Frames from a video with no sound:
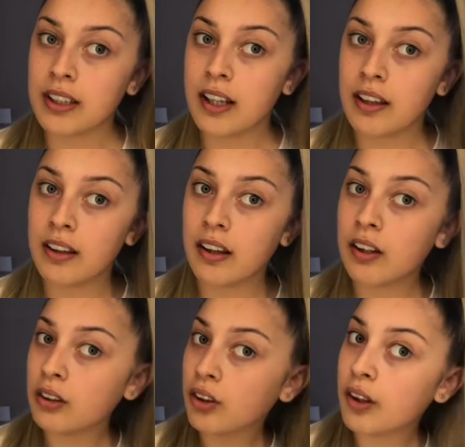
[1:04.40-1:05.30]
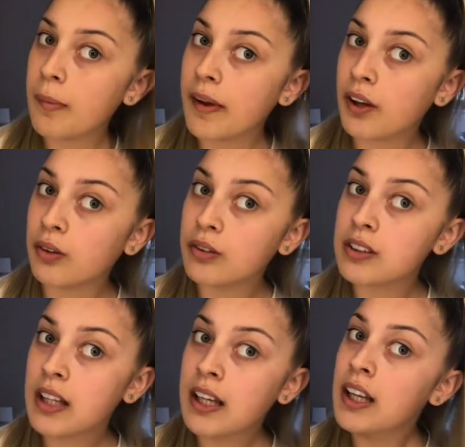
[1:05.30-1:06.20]
the Lulabelle's
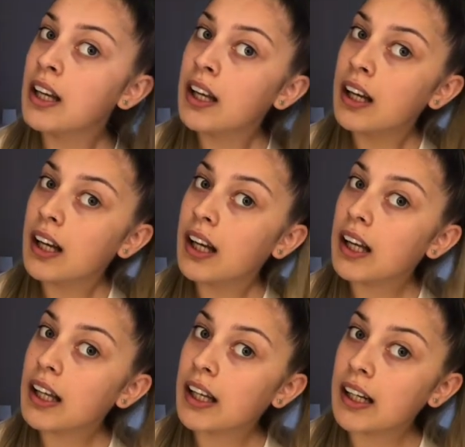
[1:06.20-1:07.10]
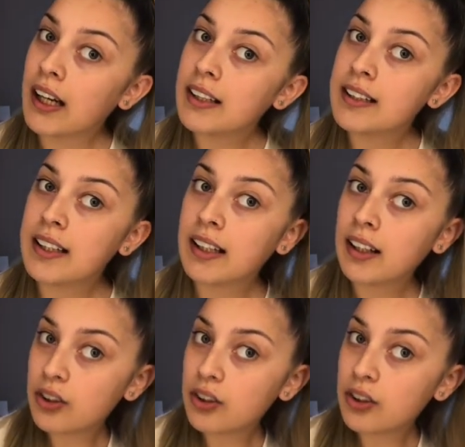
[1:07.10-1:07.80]
Grande